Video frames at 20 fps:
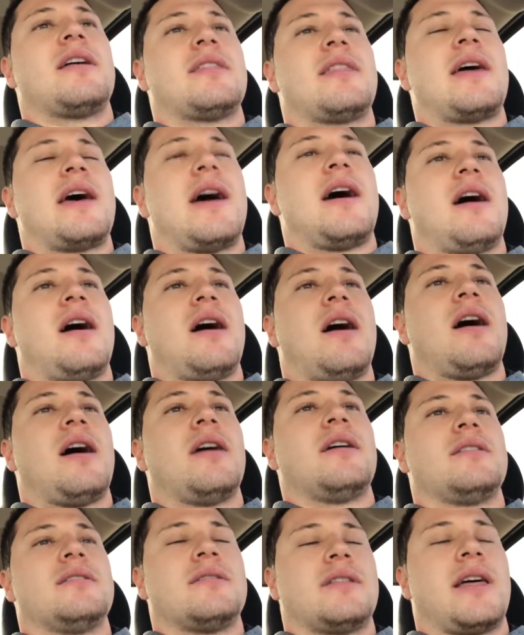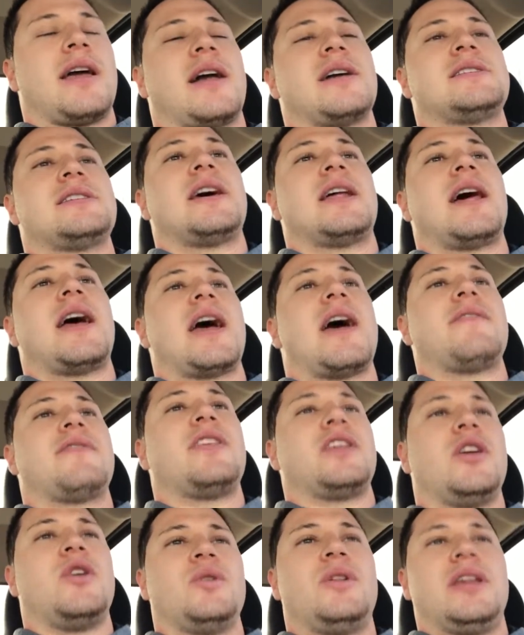that, like I said, I have
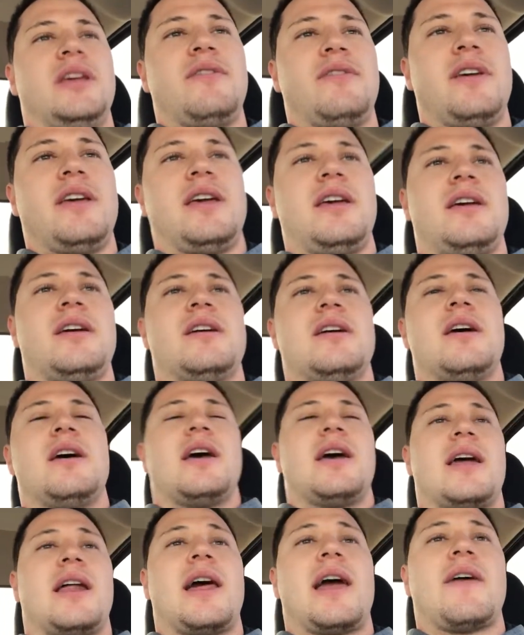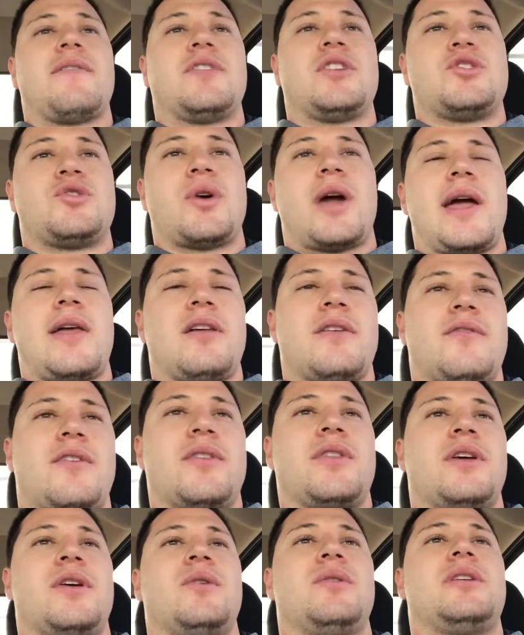the UTV and I have the trailer for
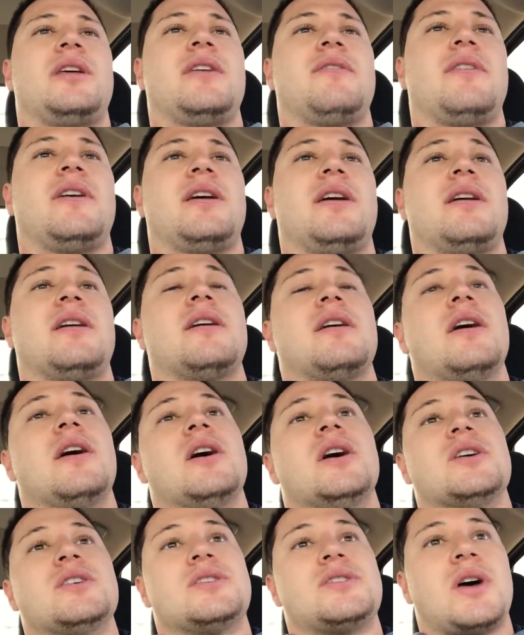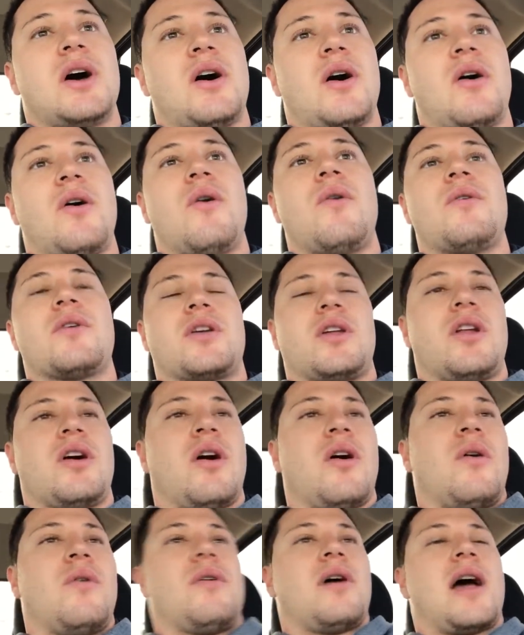the UTV. So, you
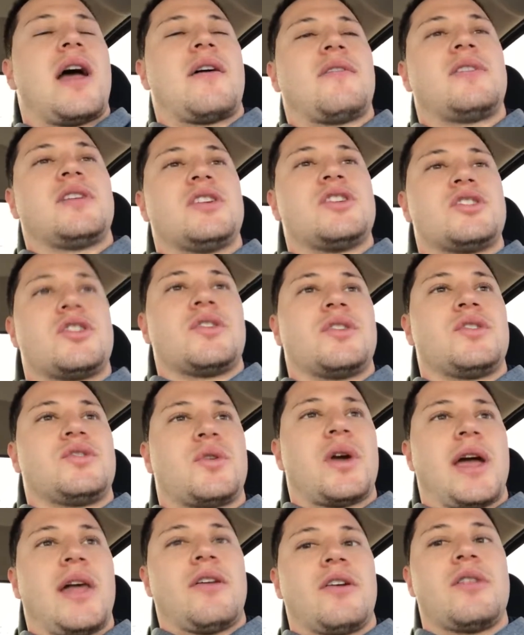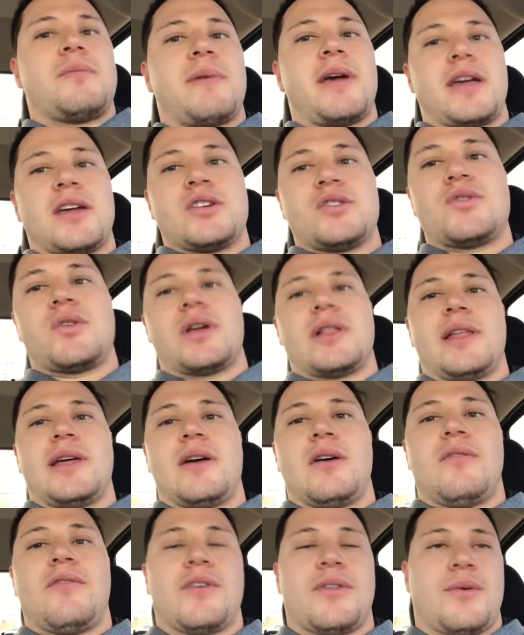know, I have to insure the trailer to make it street
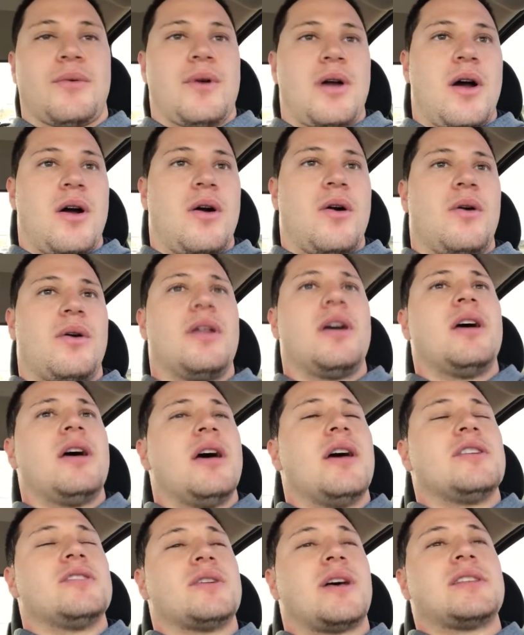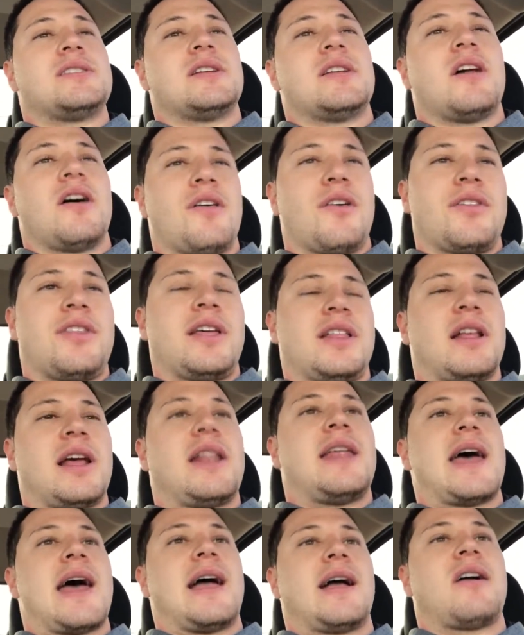legal for the road. So that's another thing they
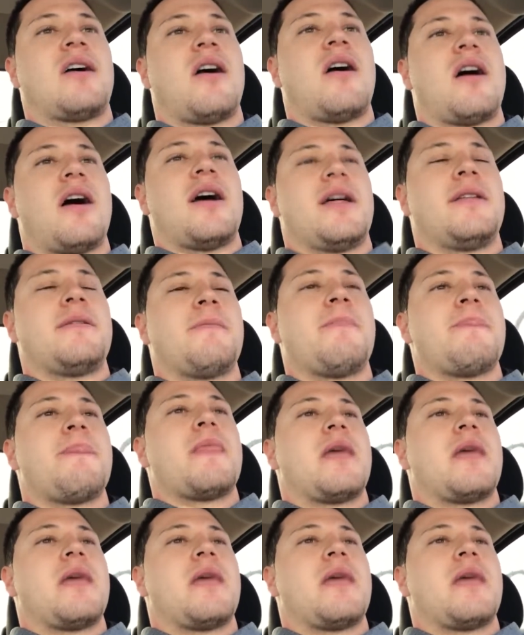tack on.